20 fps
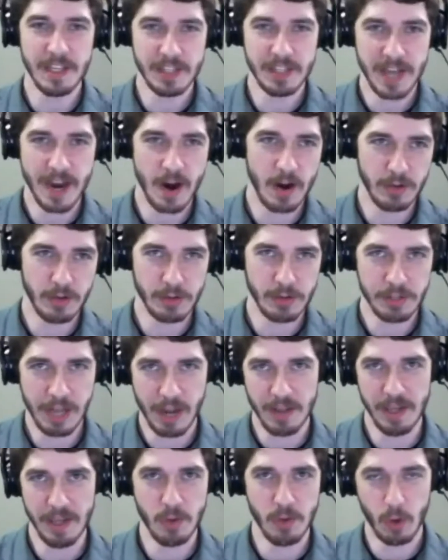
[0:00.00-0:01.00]
characters
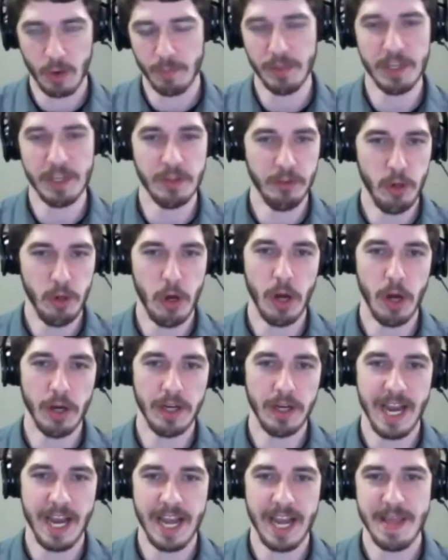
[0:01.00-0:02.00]
how they normally
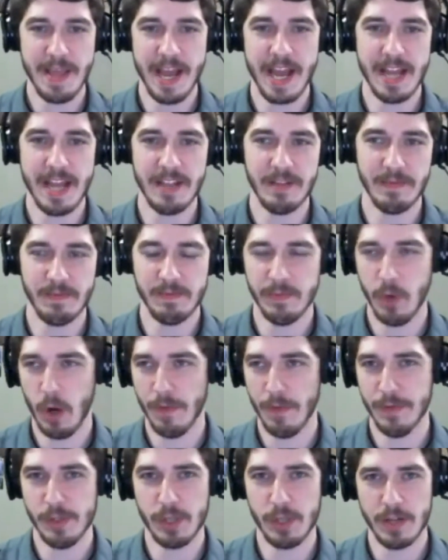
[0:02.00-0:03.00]
look, and then
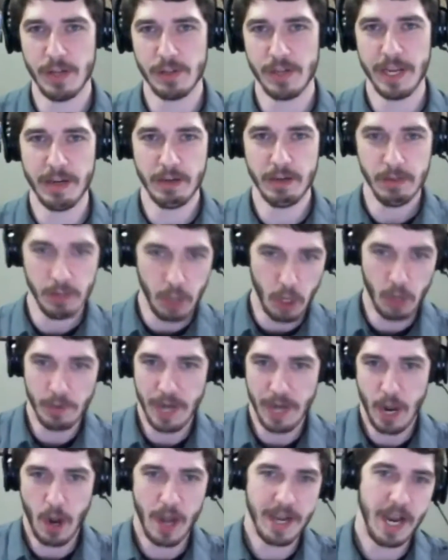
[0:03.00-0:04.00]
all of a sudden it's like, oh,
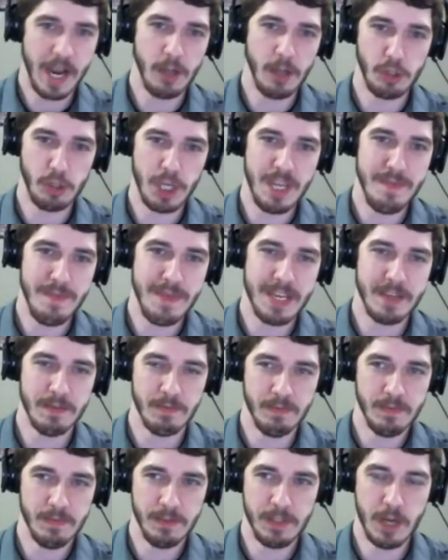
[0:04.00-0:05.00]
now I got chibi,
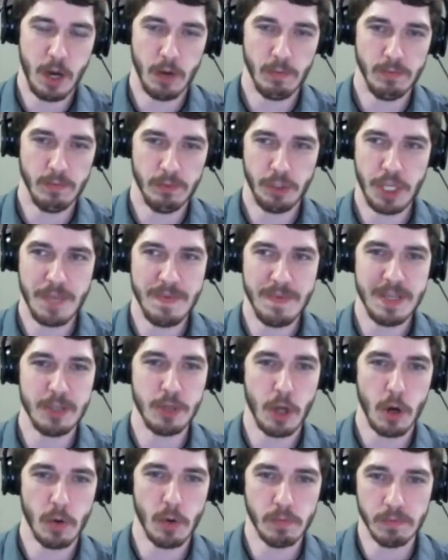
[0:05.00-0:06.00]
chibi
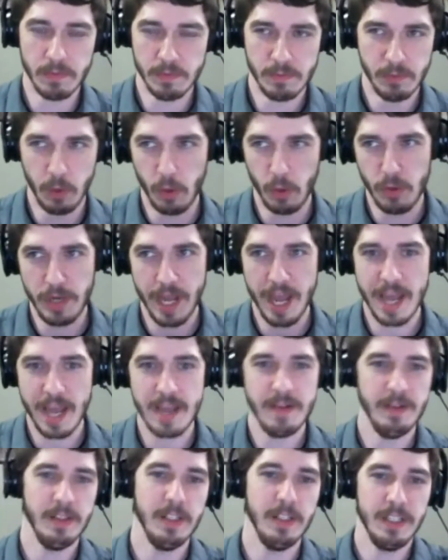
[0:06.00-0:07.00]
zone.
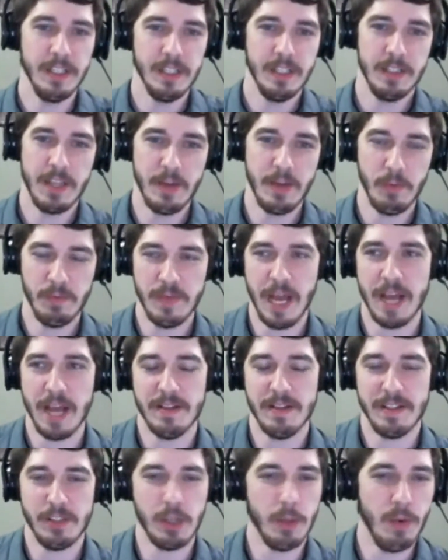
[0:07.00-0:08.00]
Okay.
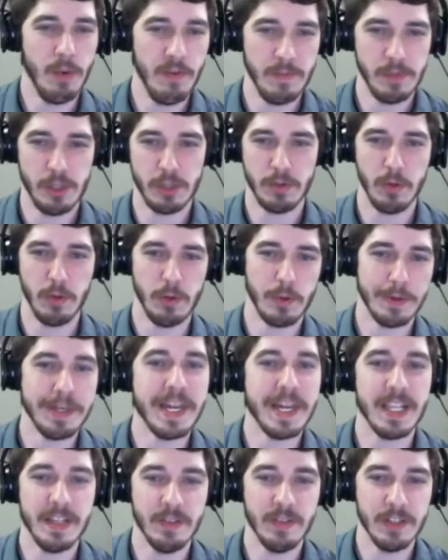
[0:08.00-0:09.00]
Some of them just look
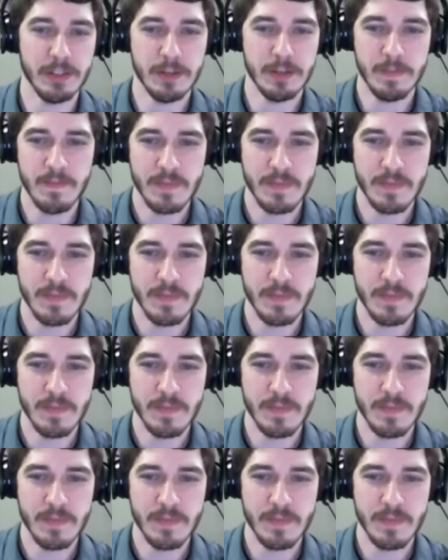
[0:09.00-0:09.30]
ridiculous.